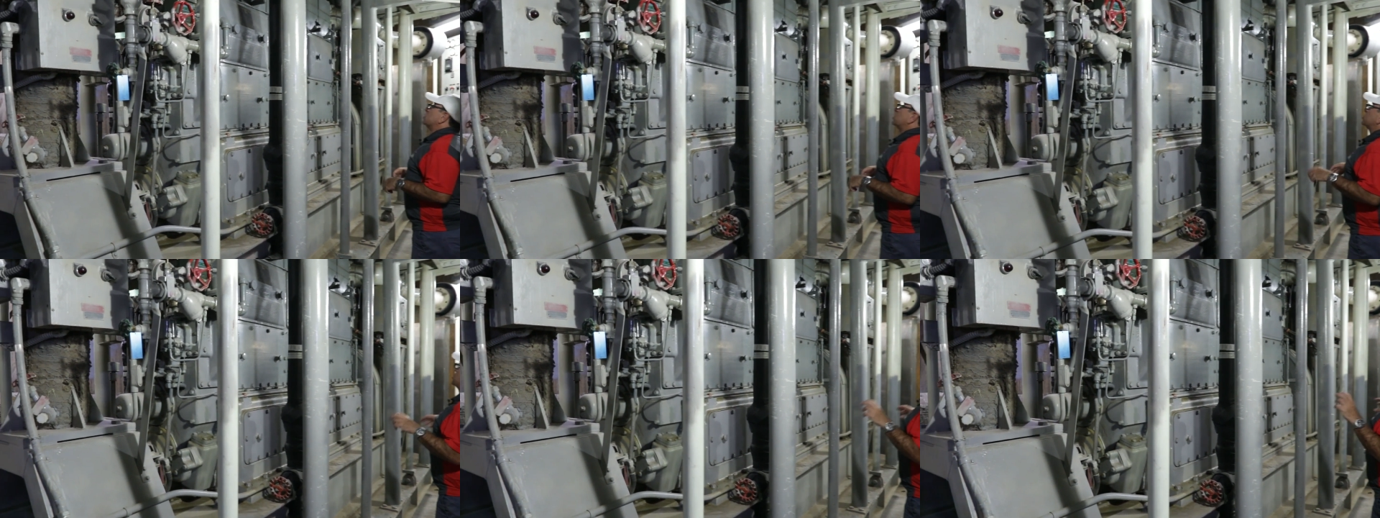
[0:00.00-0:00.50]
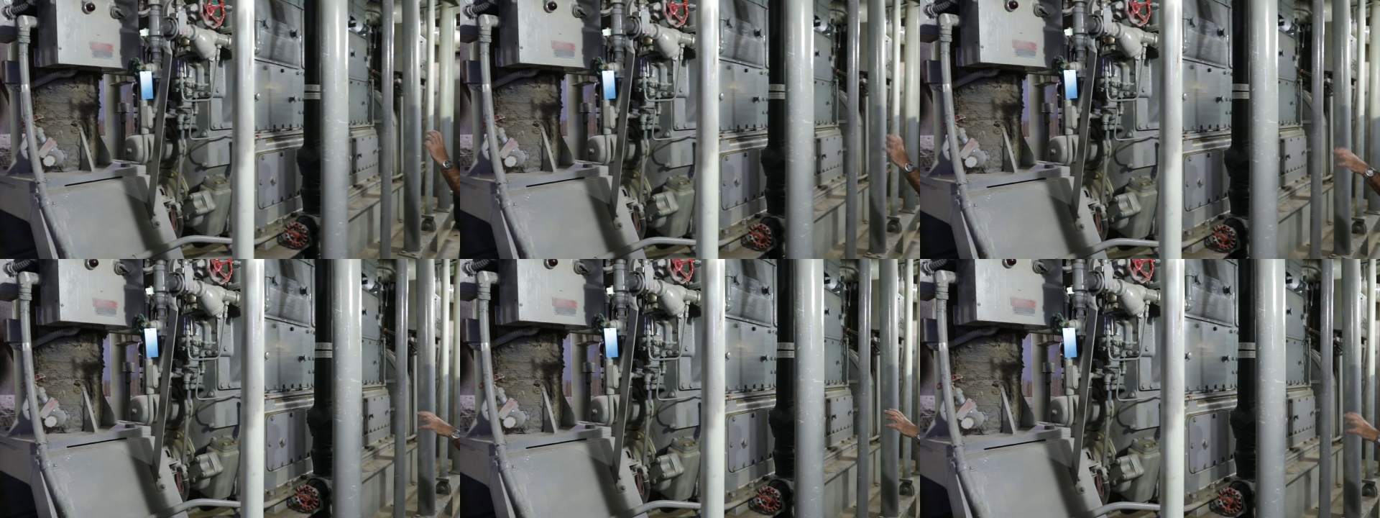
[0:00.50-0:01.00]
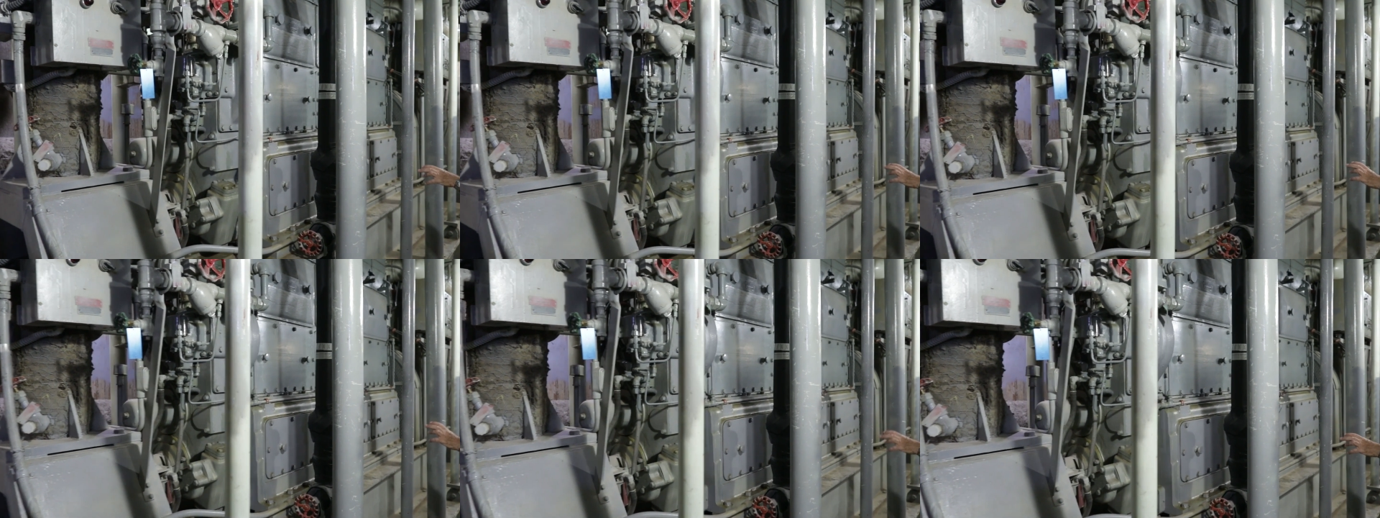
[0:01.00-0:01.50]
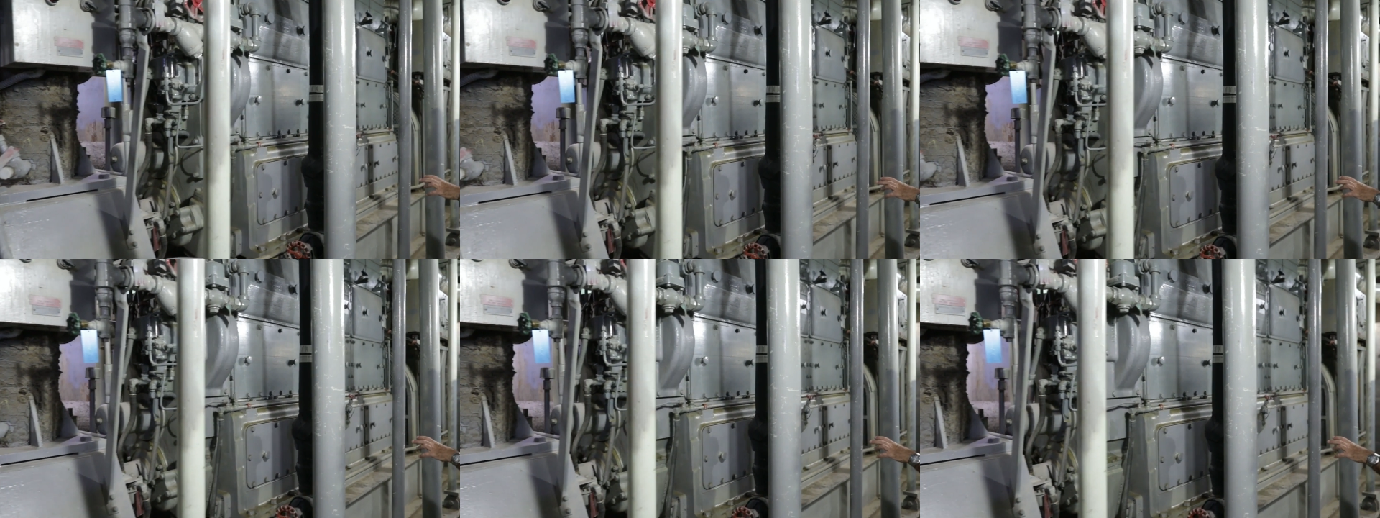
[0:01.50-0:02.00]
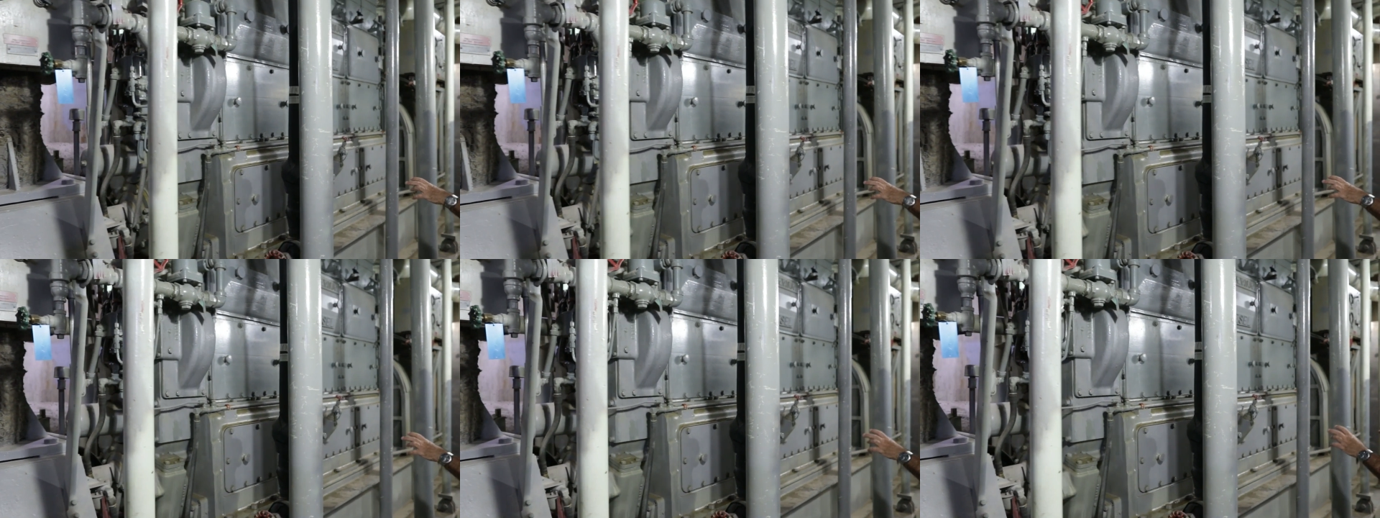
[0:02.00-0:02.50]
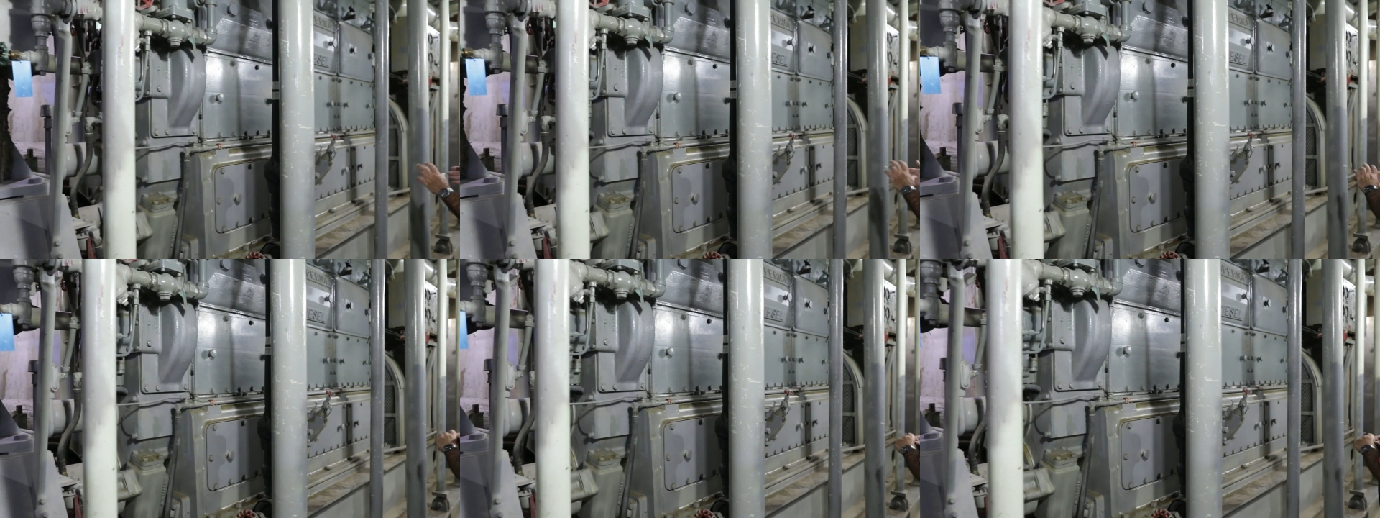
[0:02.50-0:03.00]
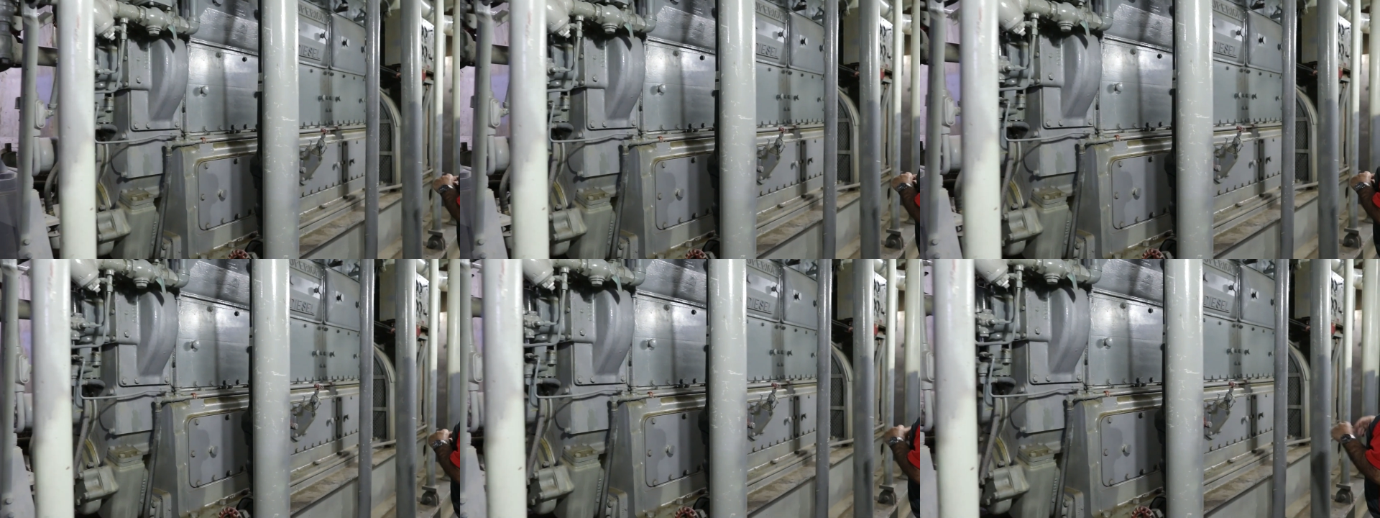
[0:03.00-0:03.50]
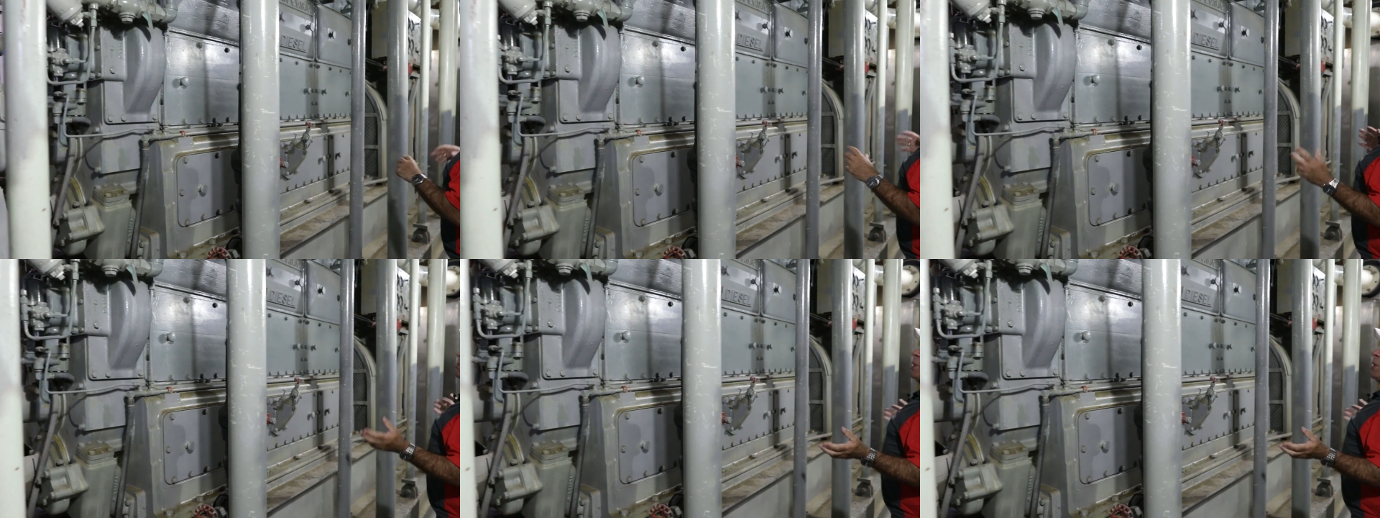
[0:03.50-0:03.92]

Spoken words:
[unreadable: no face in view]